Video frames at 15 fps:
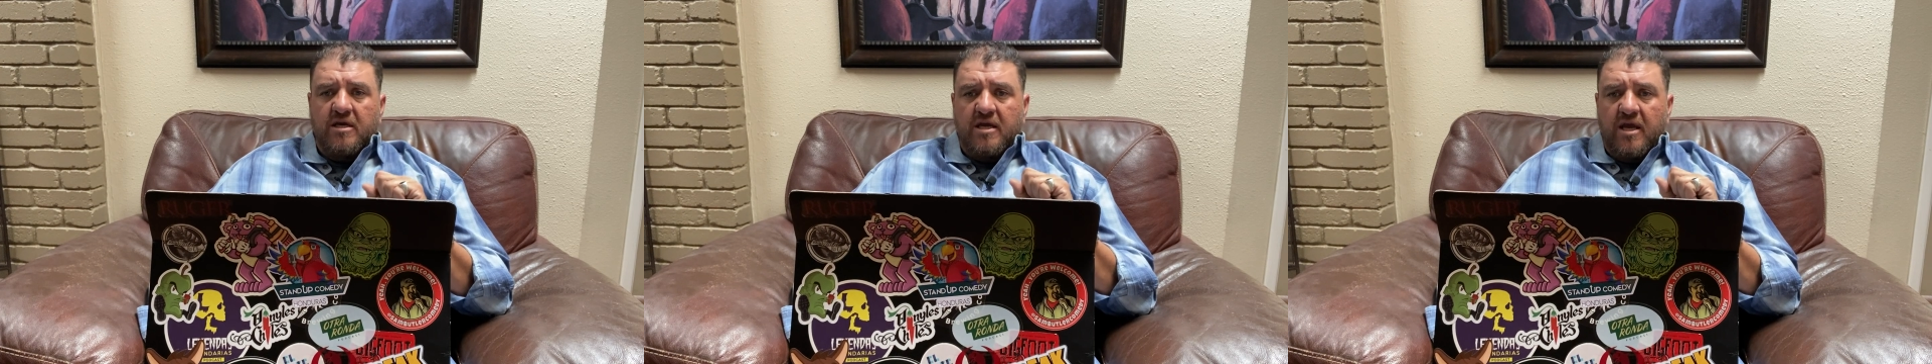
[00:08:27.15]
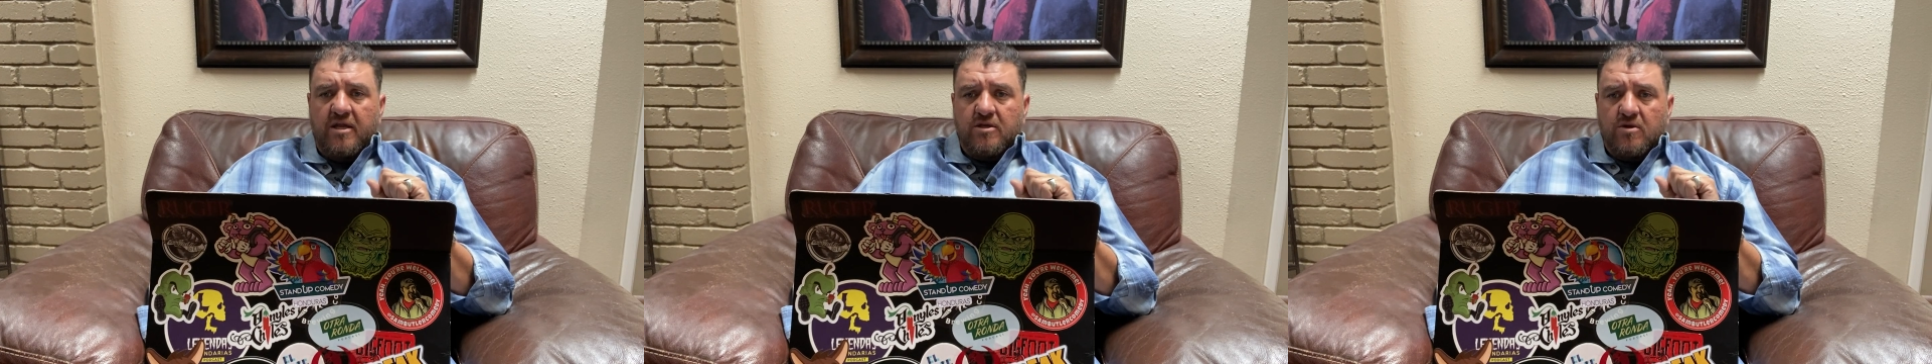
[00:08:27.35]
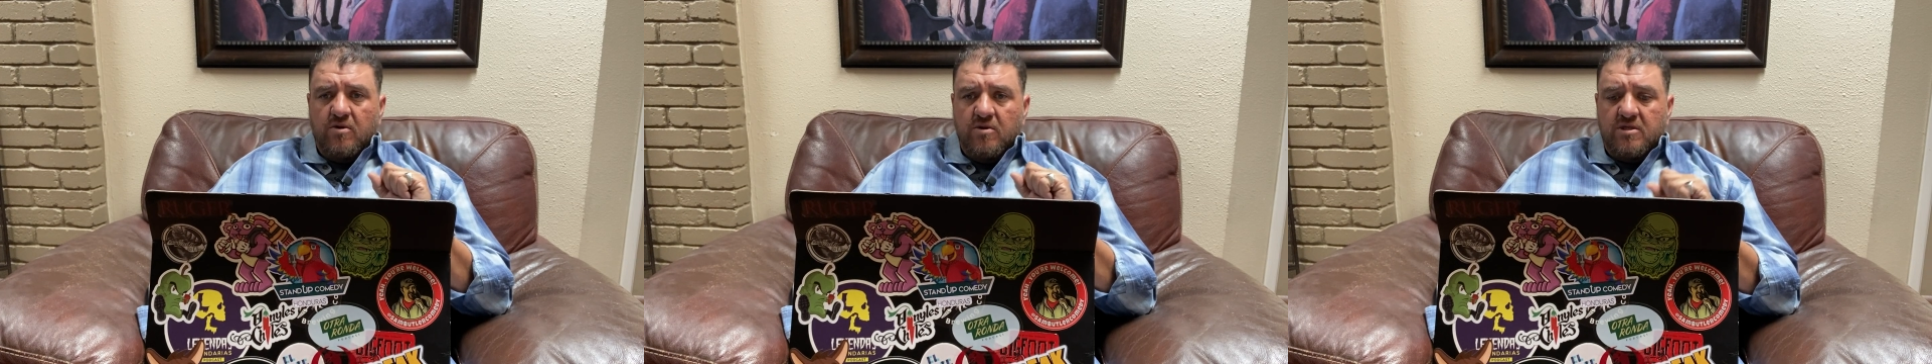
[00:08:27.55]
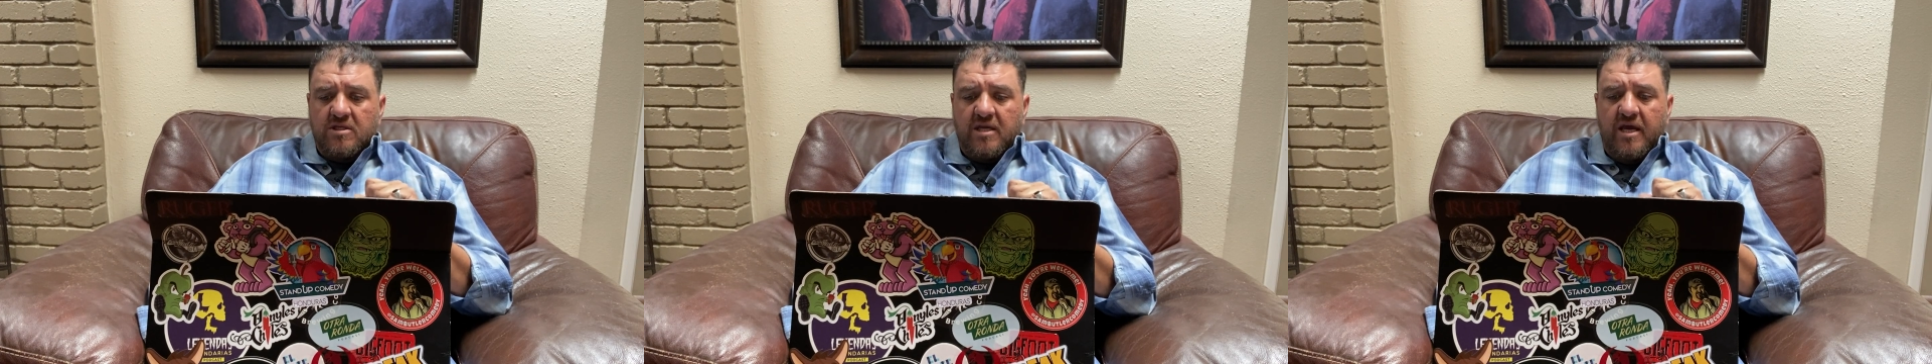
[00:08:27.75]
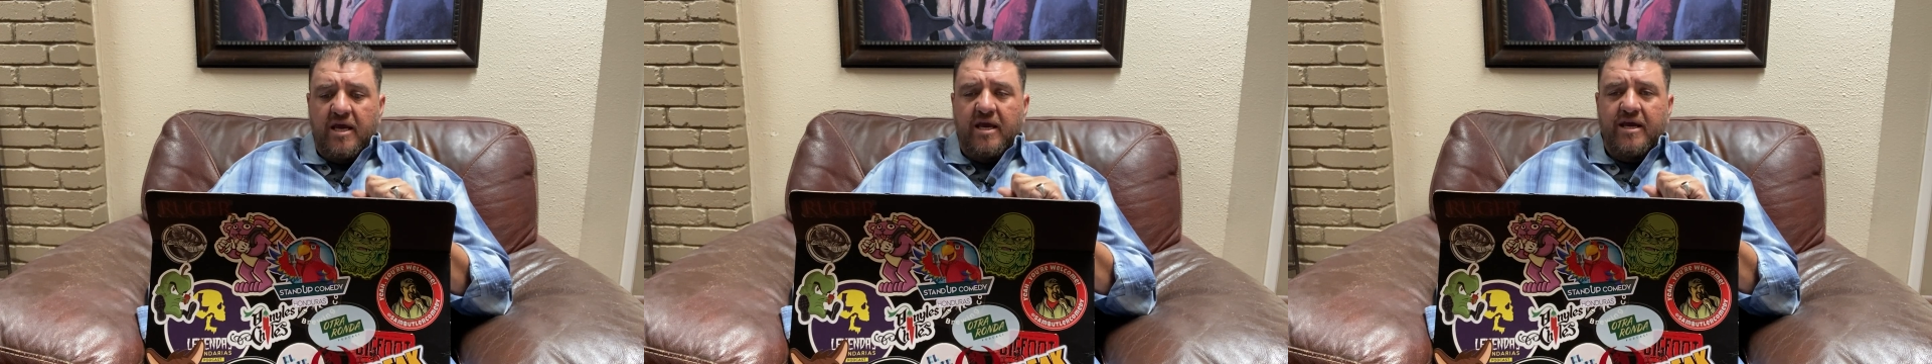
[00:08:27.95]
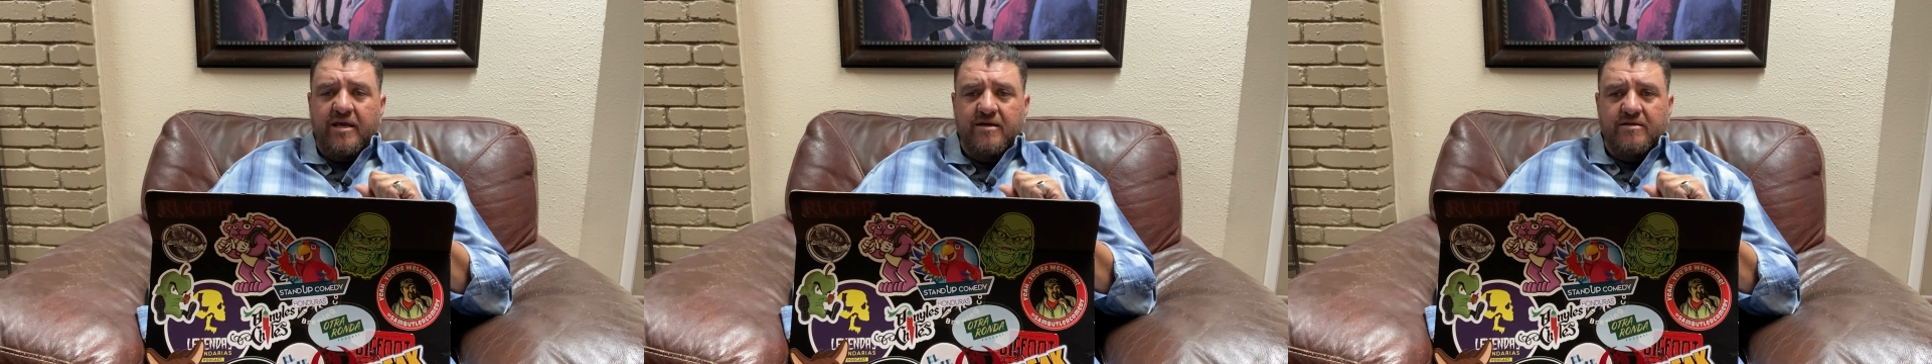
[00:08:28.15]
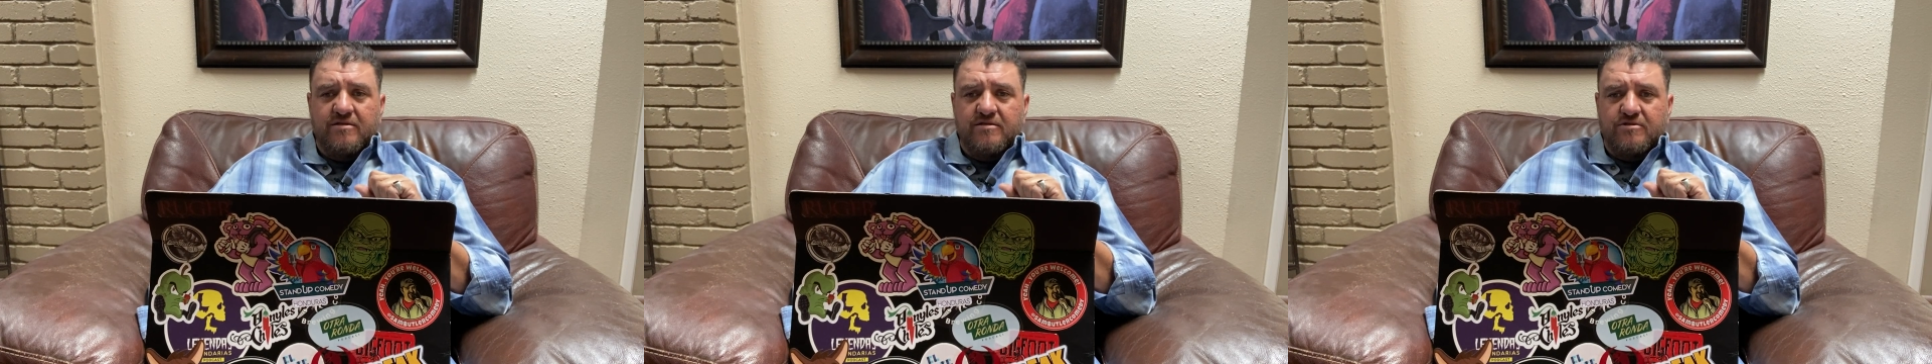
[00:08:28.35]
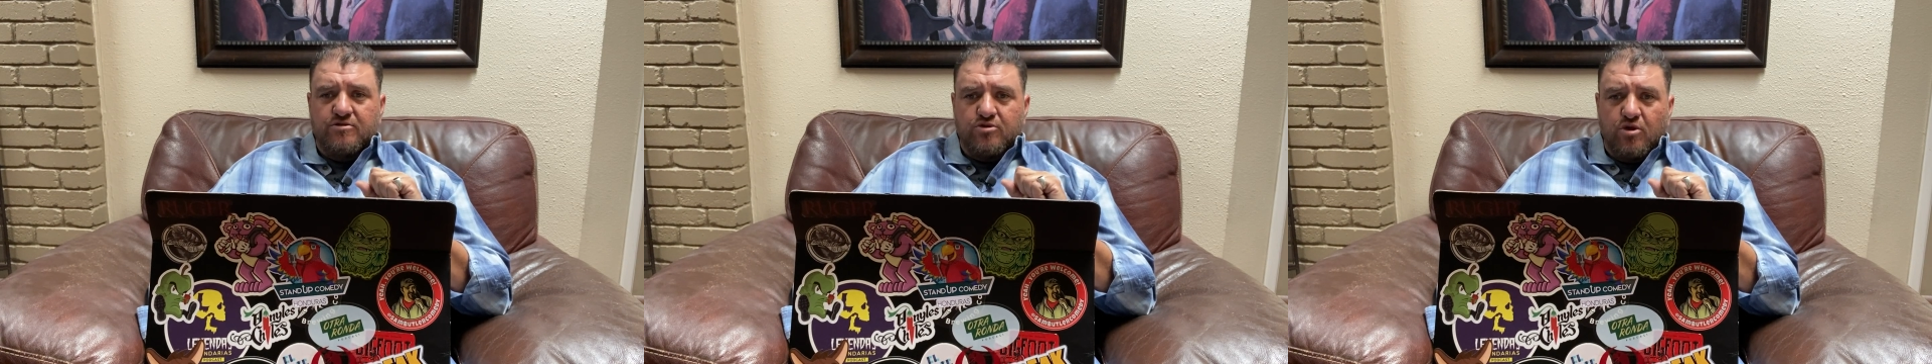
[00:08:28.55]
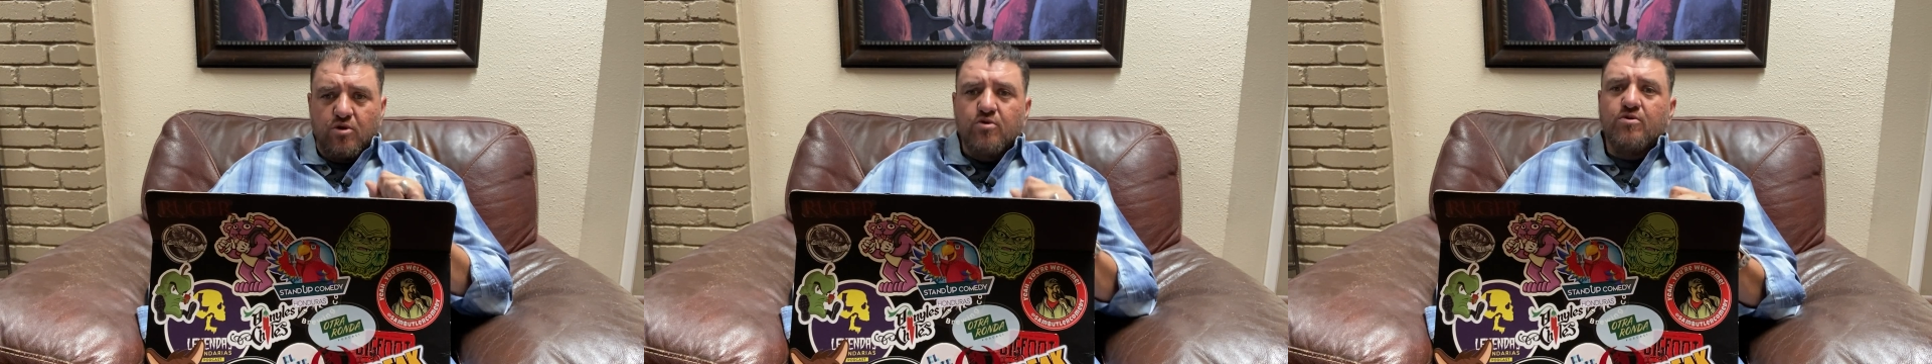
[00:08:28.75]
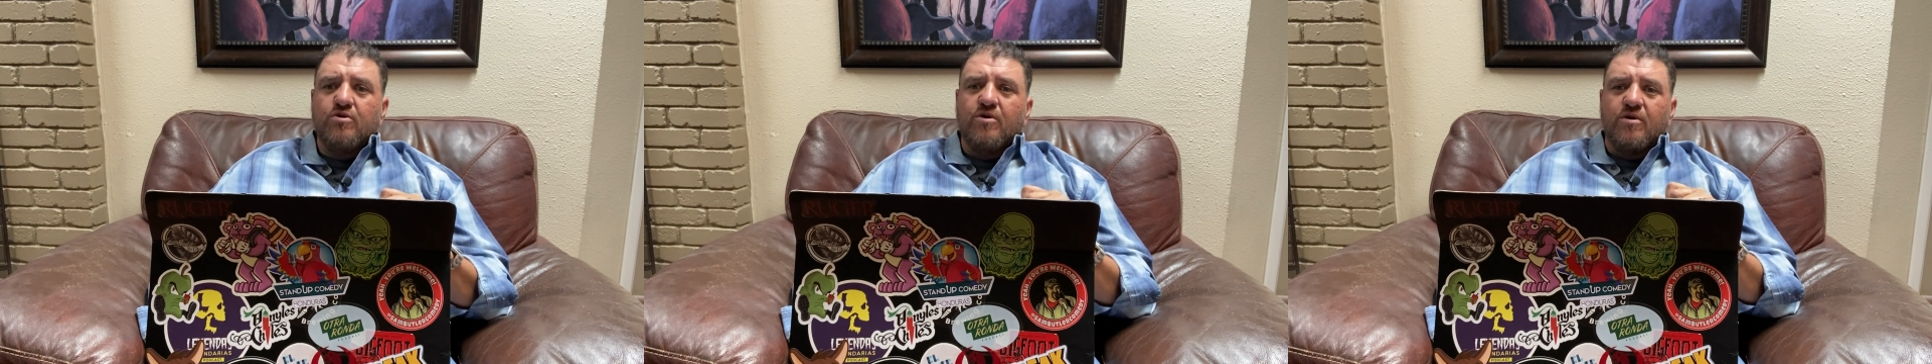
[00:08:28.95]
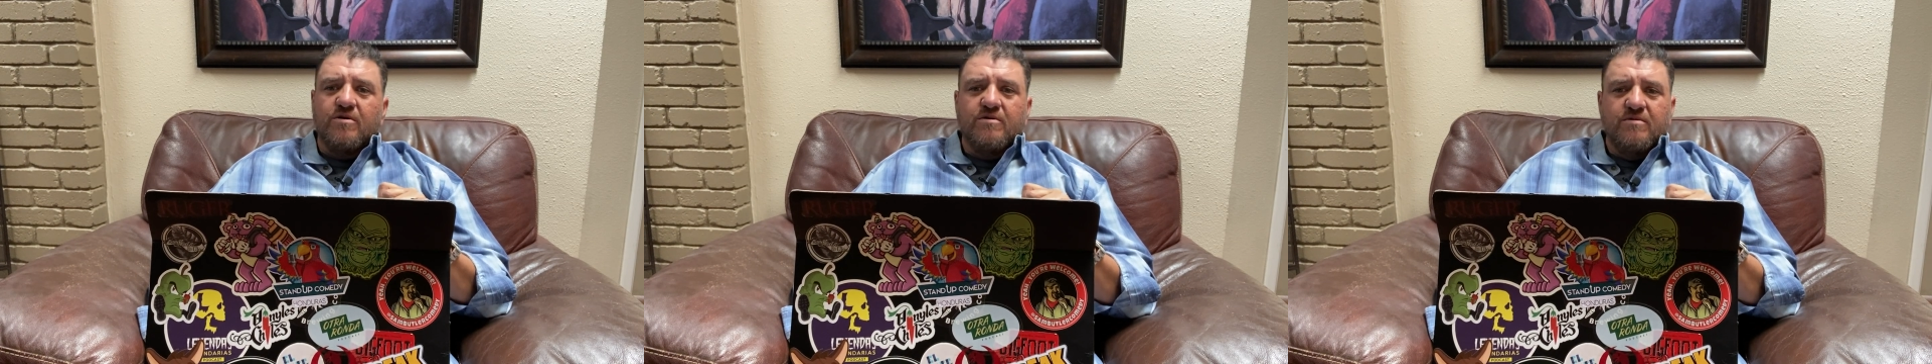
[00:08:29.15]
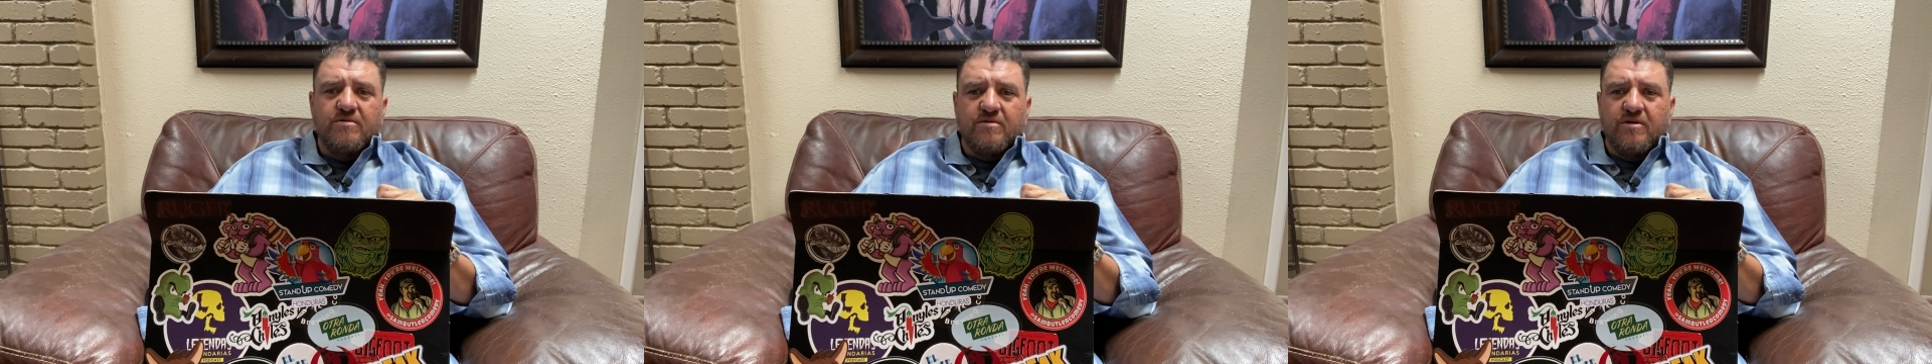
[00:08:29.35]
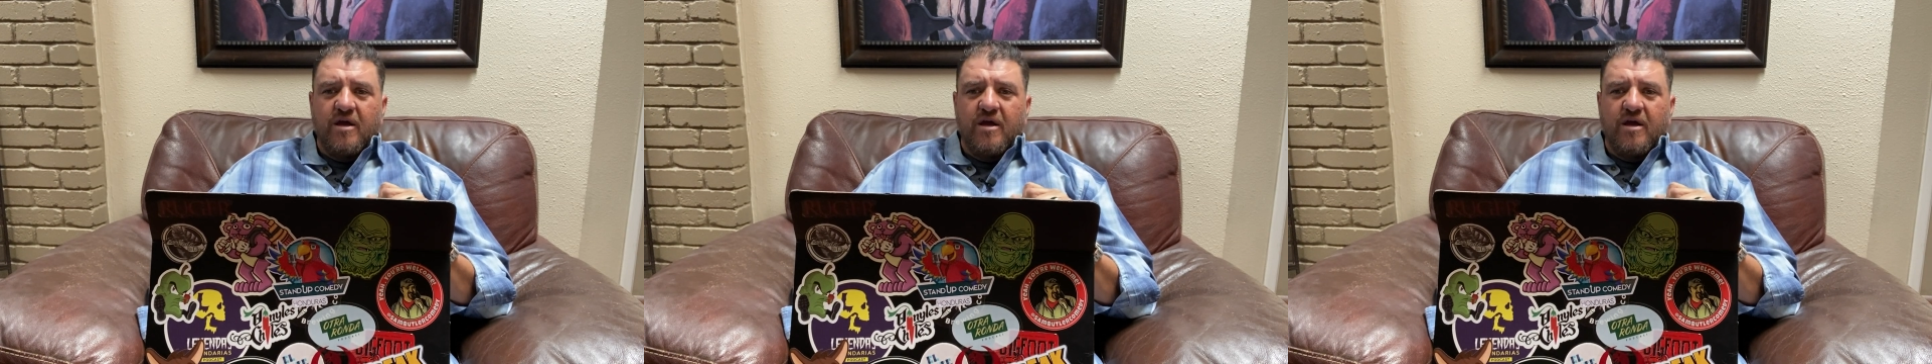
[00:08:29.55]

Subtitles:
against Jose Toluco.